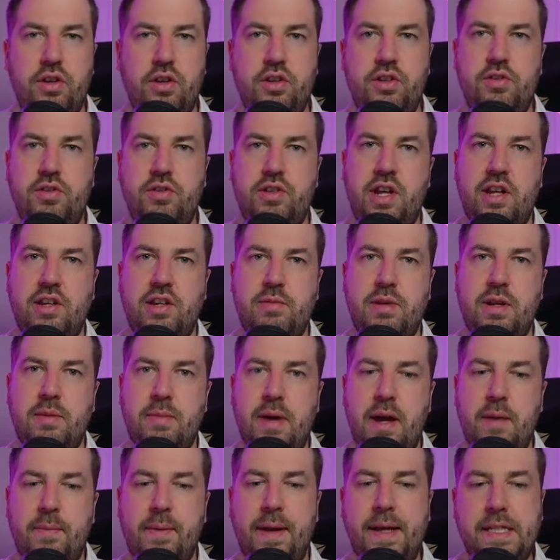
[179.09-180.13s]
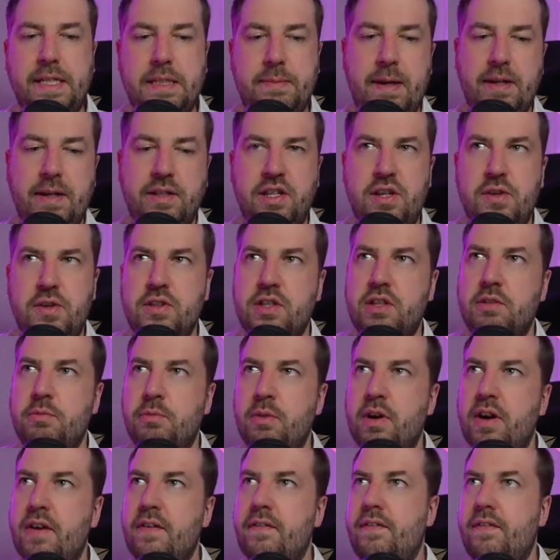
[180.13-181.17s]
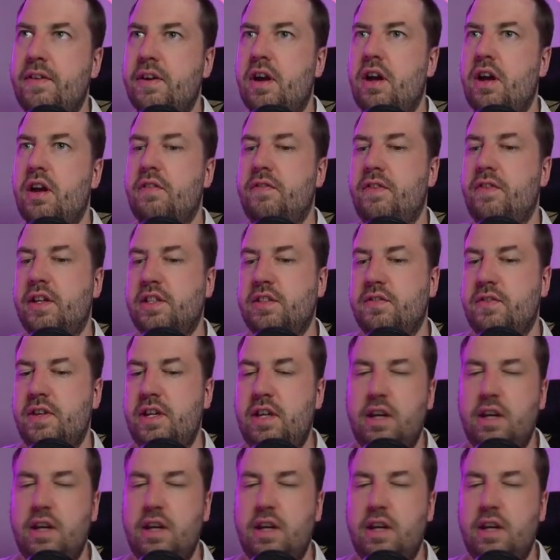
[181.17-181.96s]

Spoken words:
you tend to be in a better place to be able to use them effectively.